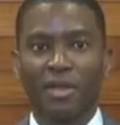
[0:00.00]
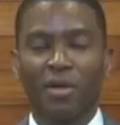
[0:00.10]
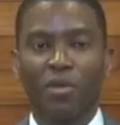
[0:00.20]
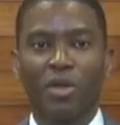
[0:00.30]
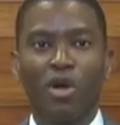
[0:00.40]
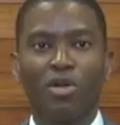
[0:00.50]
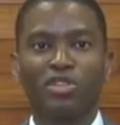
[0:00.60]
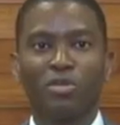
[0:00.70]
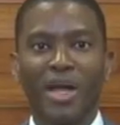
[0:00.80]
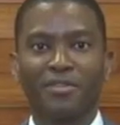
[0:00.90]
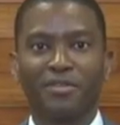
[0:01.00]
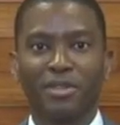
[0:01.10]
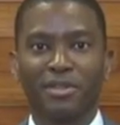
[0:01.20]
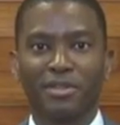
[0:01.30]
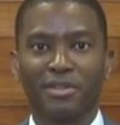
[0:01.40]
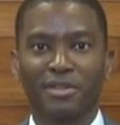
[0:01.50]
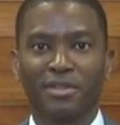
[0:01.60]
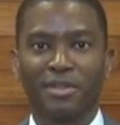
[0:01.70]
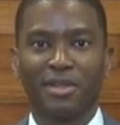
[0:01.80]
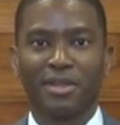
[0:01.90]
We are also mindful
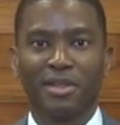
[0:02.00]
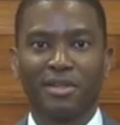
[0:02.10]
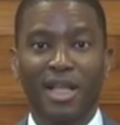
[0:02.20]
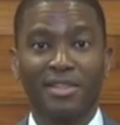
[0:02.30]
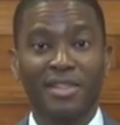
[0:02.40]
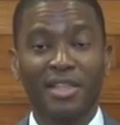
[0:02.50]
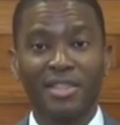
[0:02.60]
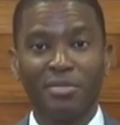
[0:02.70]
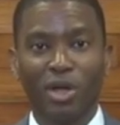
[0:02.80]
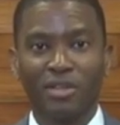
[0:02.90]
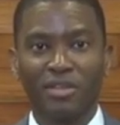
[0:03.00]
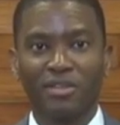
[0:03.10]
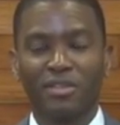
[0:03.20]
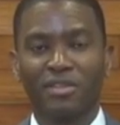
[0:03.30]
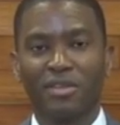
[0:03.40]
that 60 months